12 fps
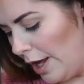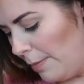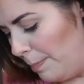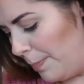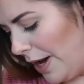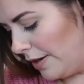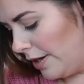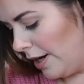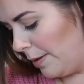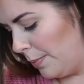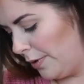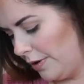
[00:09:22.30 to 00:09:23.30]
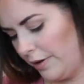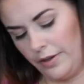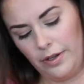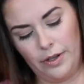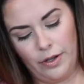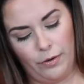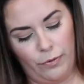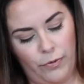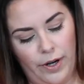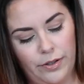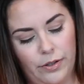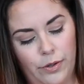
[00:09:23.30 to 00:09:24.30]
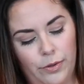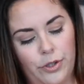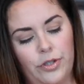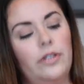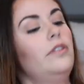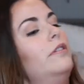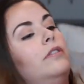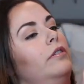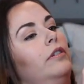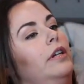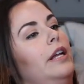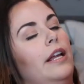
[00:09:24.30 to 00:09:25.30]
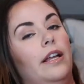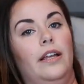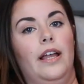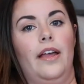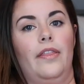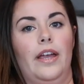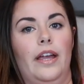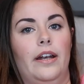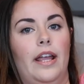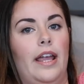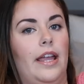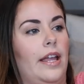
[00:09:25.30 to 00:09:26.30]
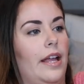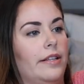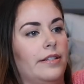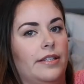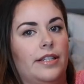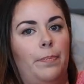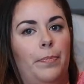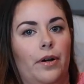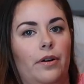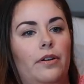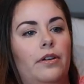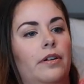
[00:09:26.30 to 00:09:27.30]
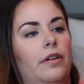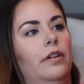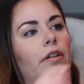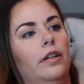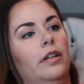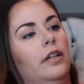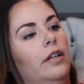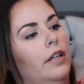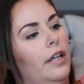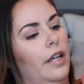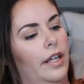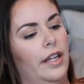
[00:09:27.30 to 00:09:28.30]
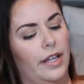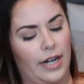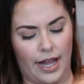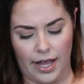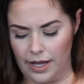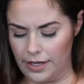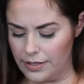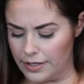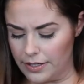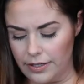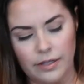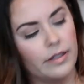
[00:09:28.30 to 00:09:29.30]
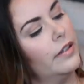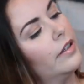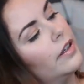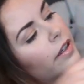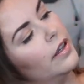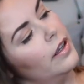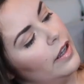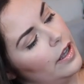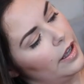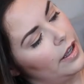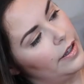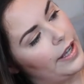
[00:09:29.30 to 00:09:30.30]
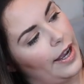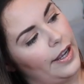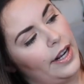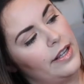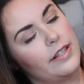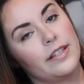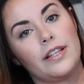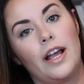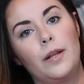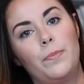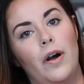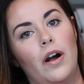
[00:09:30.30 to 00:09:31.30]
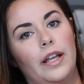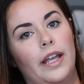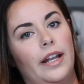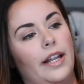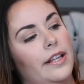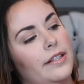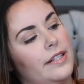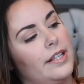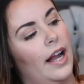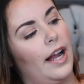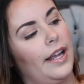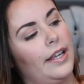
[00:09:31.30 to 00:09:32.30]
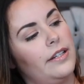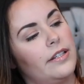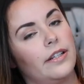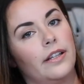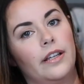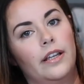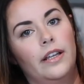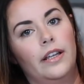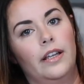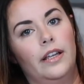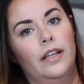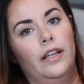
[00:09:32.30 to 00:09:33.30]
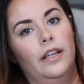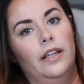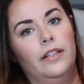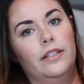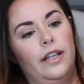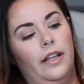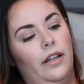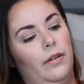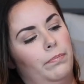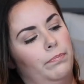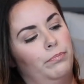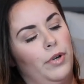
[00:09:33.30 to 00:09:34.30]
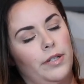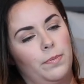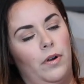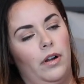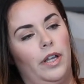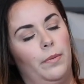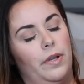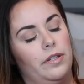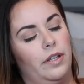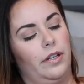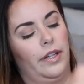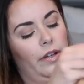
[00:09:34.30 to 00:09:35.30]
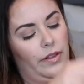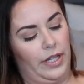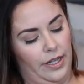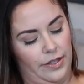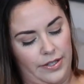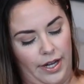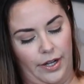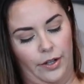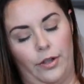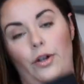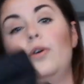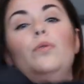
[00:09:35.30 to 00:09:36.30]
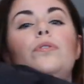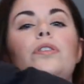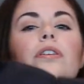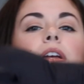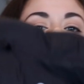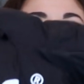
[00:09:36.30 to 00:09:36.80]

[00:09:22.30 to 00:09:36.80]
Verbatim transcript: a button up front closure and then a zipper. I think it has, yeah, it has a side pocket inside. It's like a breast pocket basically on the inside of the coat.